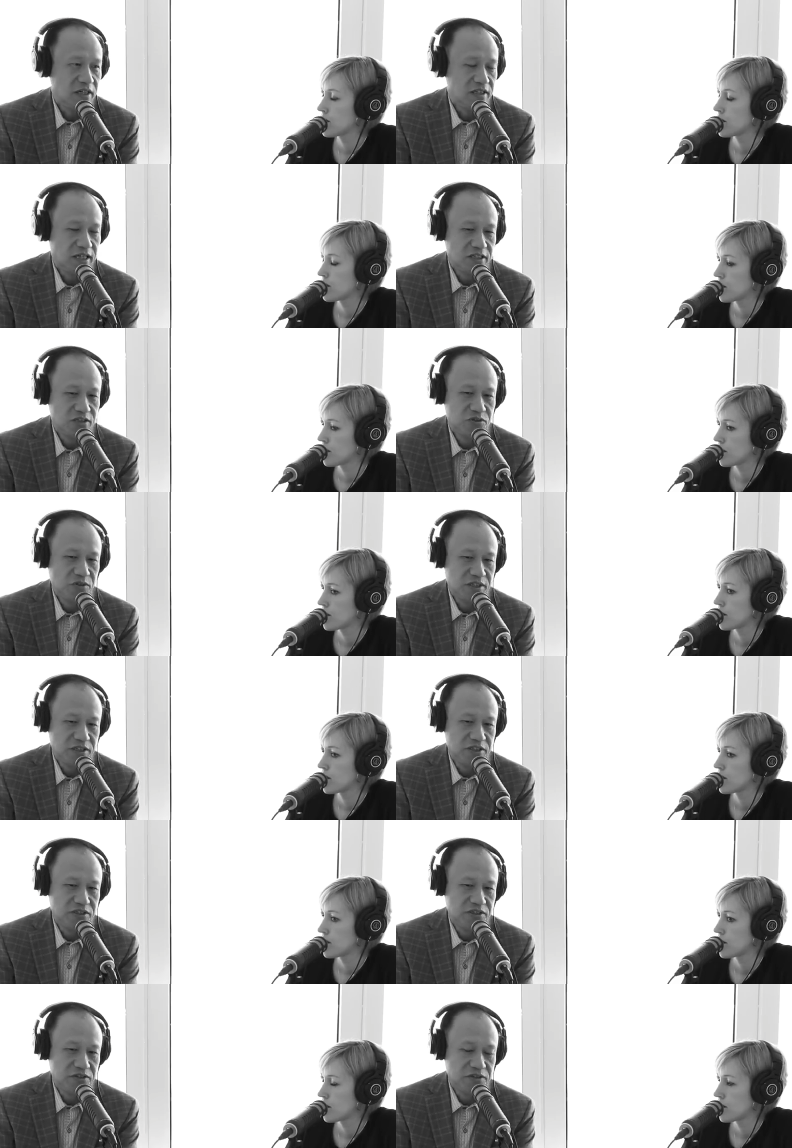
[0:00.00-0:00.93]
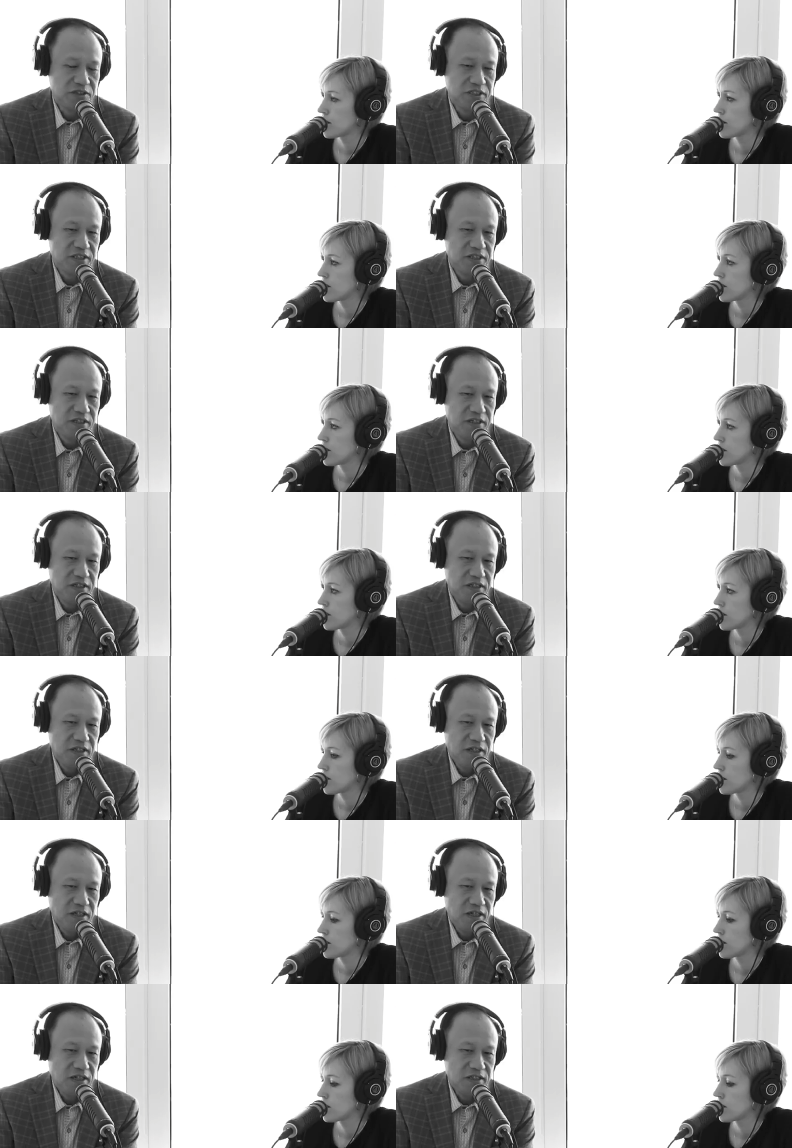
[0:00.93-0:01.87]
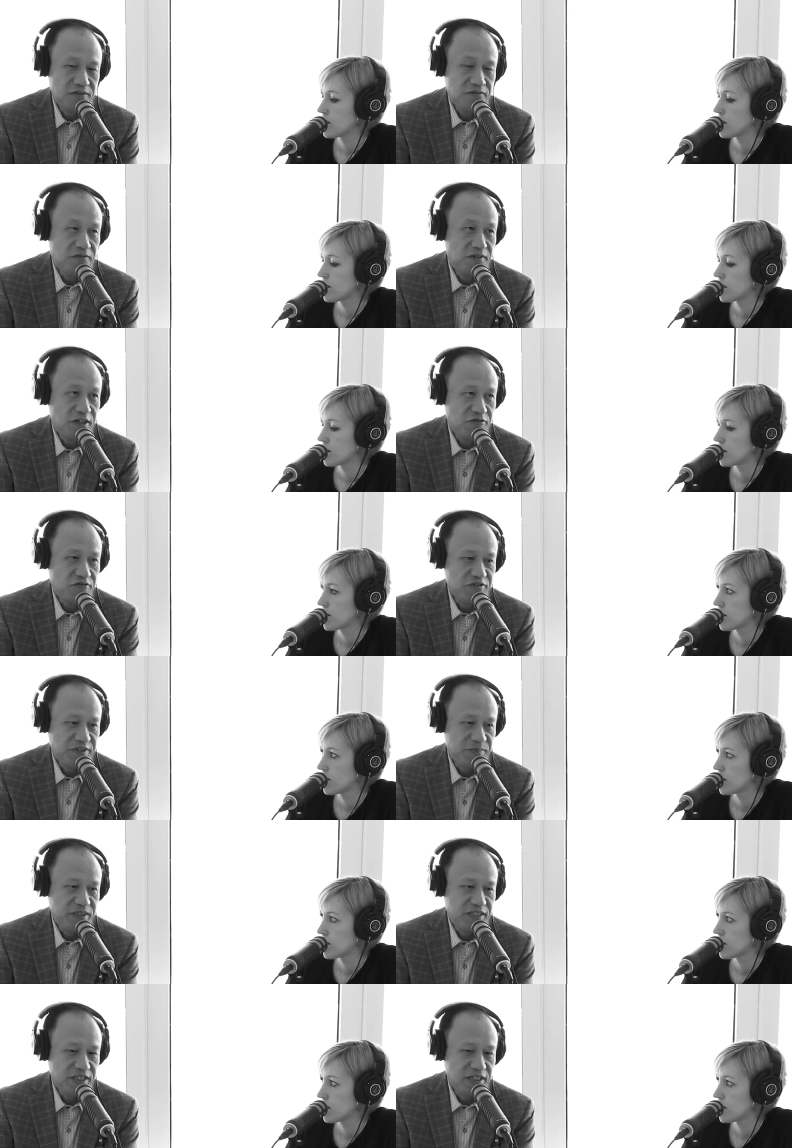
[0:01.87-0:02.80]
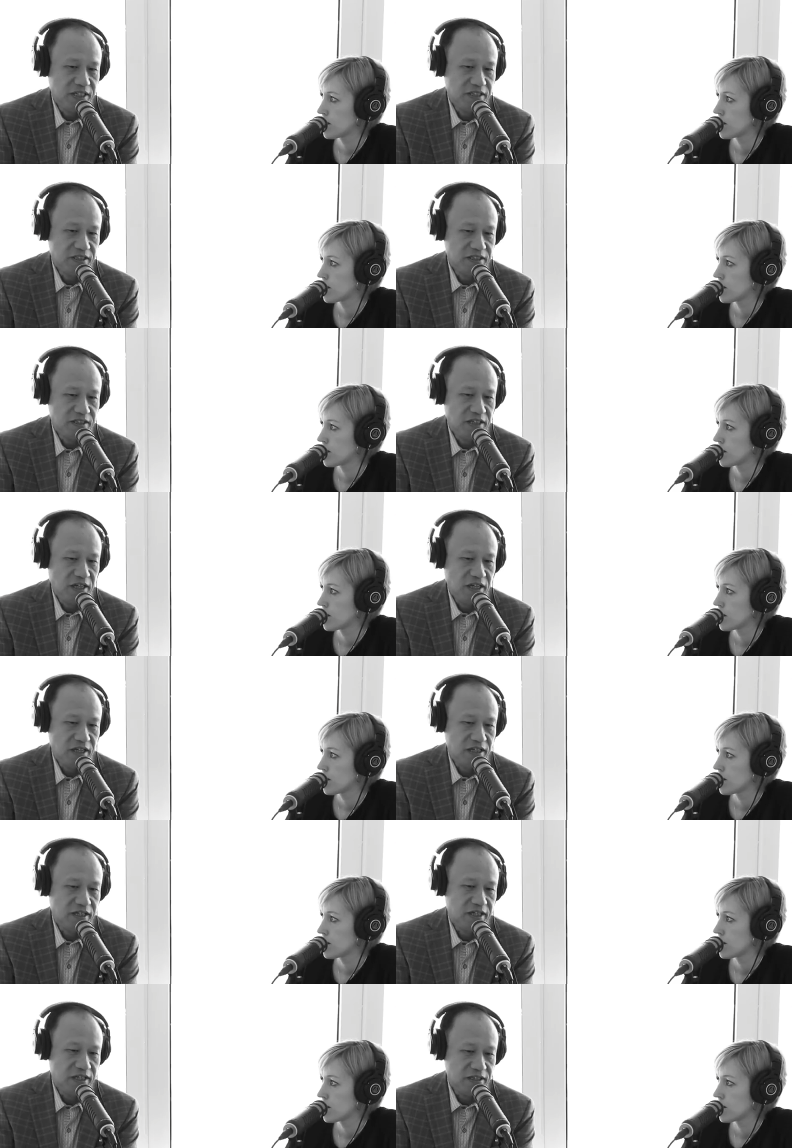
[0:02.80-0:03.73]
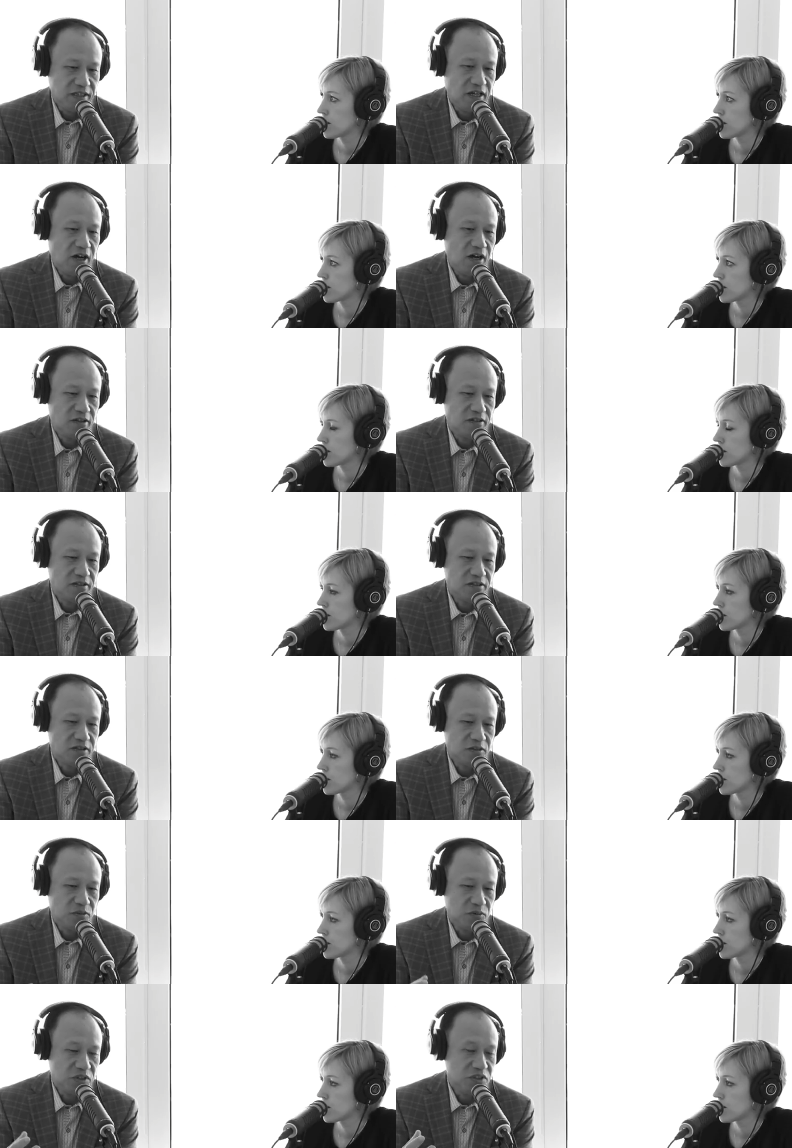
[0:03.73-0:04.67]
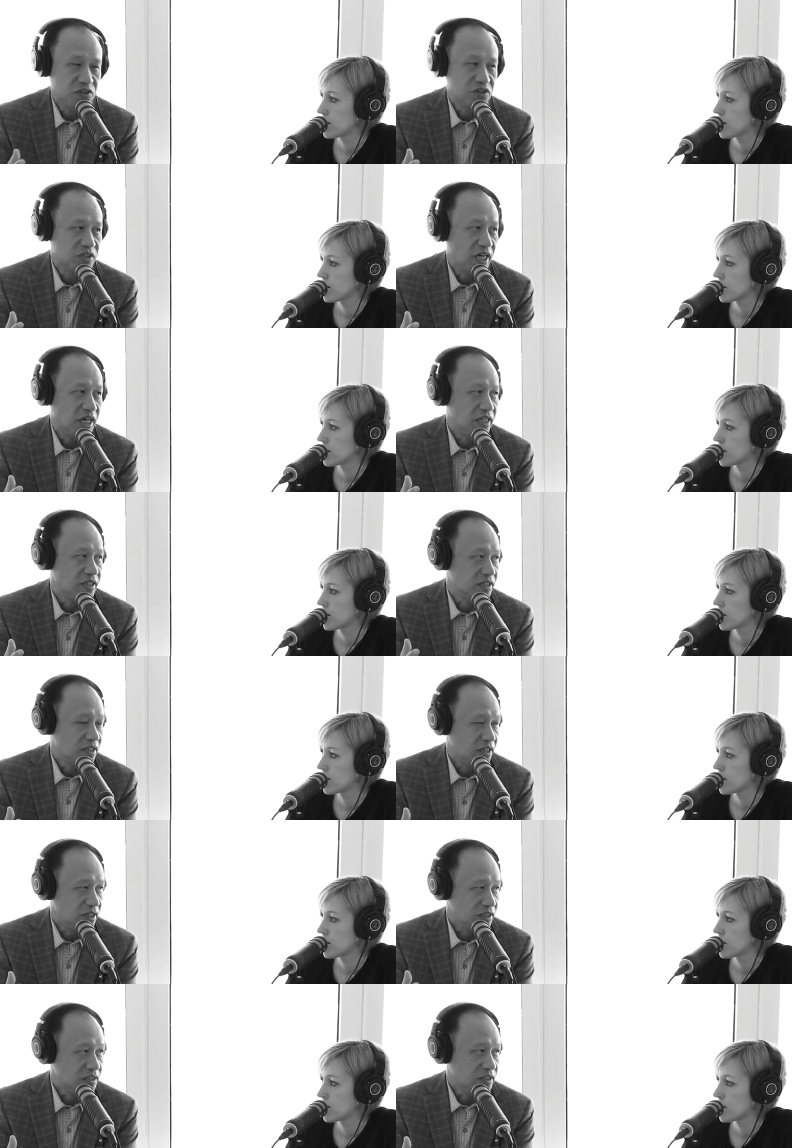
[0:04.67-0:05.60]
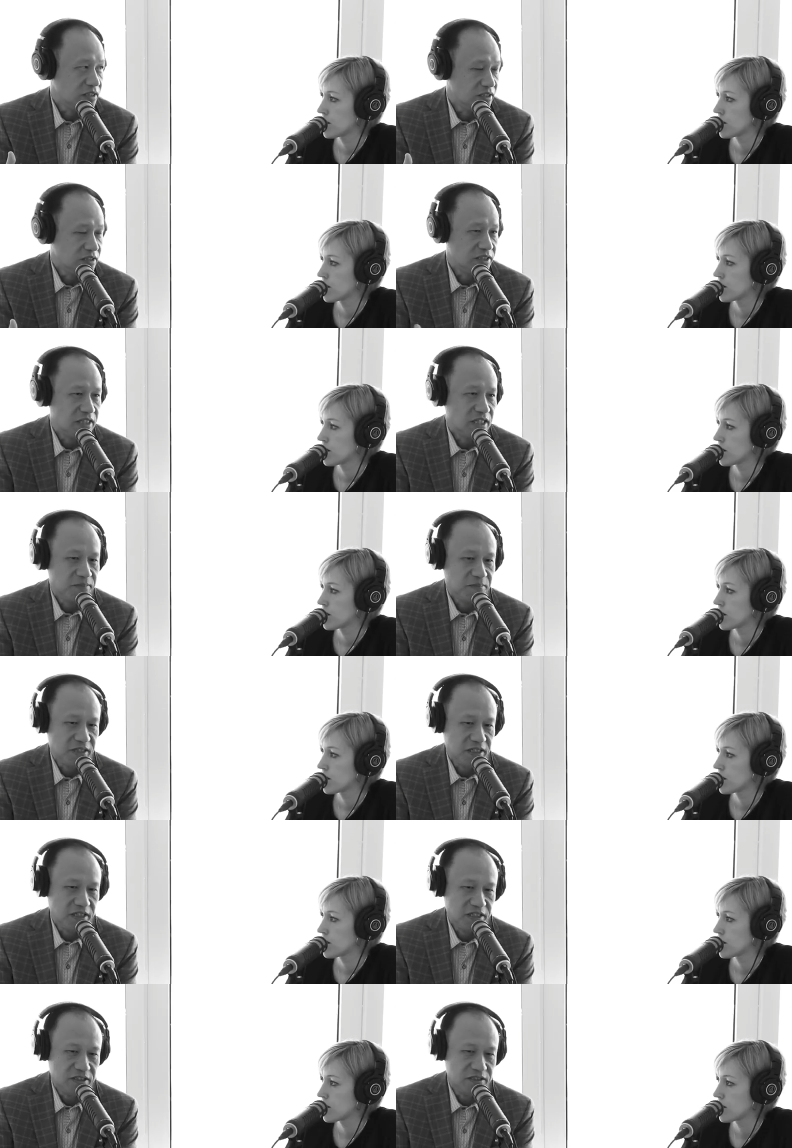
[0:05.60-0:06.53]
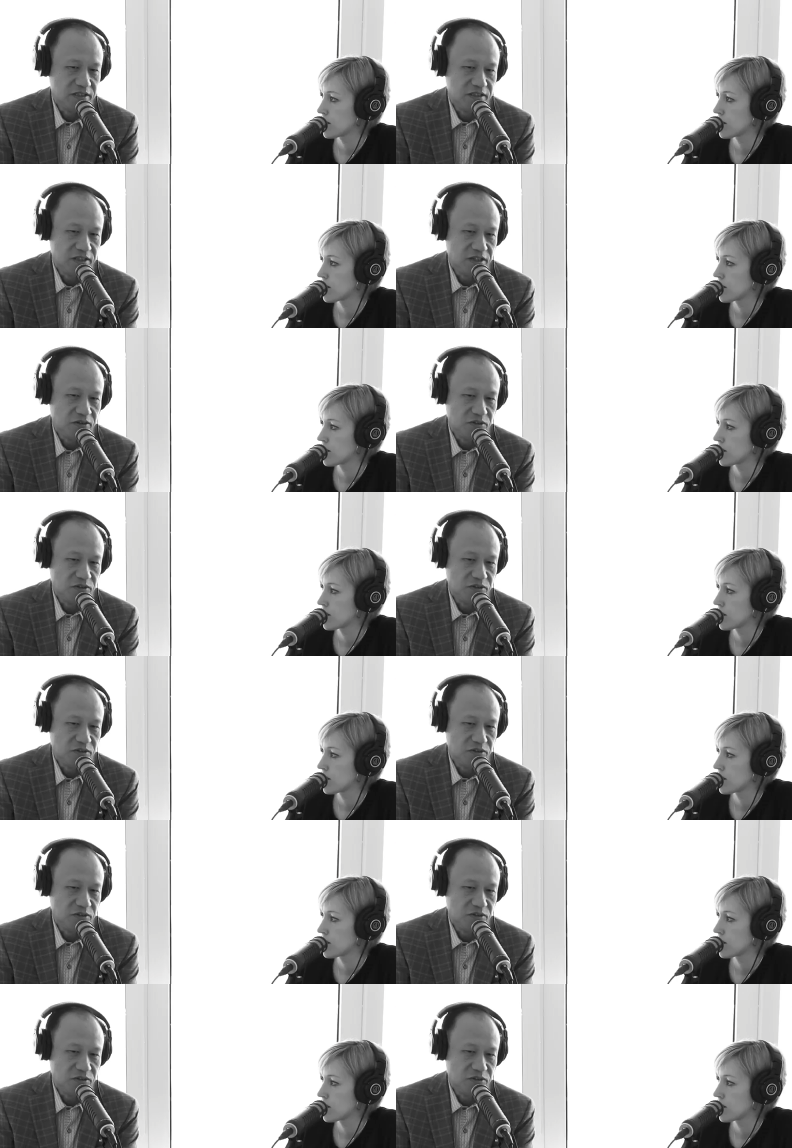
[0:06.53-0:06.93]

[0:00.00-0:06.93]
Speaker 1: That's traditionally the firewall VPN cannot go inside the content, inside the application,